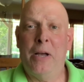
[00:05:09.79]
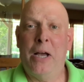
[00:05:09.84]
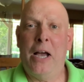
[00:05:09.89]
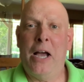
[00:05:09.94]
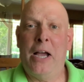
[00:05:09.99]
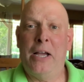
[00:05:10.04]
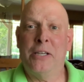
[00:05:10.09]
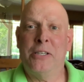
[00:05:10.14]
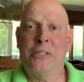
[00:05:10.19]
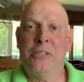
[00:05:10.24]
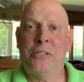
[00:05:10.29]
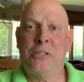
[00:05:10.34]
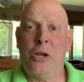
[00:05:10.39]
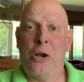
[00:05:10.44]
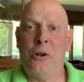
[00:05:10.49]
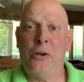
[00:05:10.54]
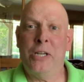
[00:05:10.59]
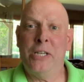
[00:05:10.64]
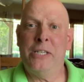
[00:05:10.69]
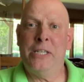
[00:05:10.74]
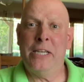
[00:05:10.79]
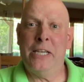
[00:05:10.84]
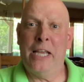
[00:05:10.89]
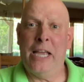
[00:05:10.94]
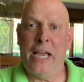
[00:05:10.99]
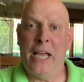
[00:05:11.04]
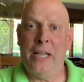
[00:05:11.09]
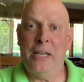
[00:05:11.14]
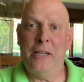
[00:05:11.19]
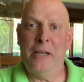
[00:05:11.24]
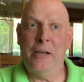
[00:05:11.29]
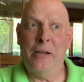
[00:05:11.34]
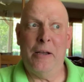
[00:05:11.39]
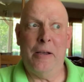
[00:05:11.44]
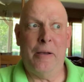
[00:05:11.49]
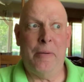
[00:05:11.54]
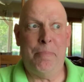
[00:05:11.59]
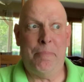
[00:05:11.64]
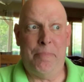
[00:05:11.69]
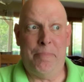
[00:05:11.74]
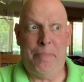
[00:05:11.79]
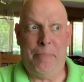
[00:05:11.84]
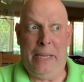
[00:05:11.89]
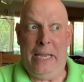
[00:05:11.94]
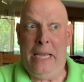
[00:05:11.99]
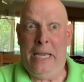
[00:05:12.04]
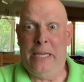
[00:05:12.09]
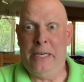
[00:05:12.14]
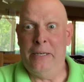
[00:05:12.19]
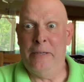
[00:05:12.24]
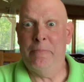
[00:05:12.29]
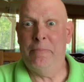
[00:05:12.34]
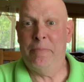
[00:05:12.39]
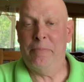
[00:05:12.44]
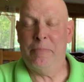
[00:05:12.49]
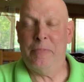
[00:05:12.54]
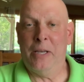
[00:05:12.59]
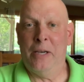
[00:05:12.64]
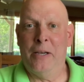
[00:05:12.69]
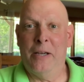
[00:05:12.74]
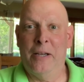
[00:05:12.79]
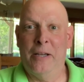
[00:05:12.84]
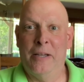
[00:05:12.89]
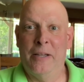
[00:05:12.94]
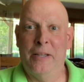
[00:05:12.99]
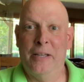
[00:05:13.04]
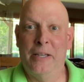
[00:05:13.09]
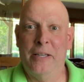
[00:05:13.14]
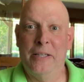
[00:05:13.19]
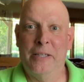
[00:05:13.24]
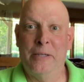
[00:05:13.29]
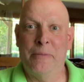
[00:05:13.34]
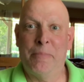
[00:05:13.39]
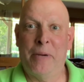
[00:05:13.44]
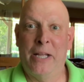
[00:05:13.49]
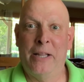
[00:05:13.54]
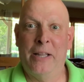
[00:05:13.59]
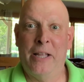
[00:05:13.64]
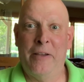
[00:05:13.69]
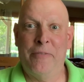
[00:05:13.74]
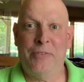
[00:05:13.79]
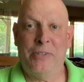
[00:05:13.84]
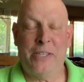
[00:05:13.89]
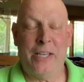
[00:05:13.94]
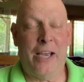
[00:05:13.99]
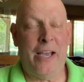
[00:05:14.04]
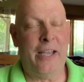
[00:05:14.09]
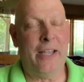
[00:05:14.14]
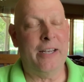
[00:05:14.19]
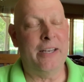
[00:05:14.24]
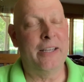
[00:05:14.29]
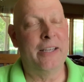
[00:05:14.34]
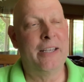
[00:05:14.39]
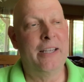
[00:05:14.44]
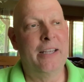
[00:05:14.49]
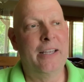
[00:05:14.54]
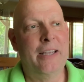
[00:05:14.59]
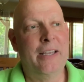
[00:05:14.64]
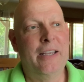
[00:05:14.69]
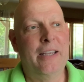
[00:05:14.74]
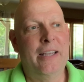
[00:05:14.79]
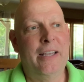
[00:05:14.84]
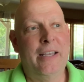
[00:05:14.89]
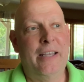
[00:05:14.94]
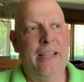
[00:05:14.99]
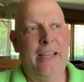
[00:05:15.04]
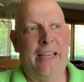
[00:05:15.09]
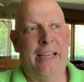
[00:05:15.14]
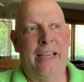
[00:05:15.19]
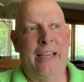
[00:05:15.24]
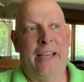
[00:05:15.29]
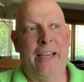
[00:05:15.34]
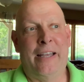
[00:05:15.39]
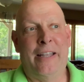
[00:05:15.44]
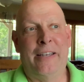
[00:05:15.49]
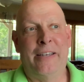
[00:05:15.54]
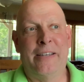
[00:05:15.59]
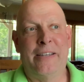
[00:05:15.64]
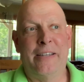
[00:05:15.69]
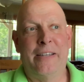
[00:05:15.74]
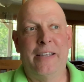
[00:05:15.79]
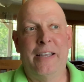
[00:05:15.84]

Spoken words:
I started to get a pain in my left side. And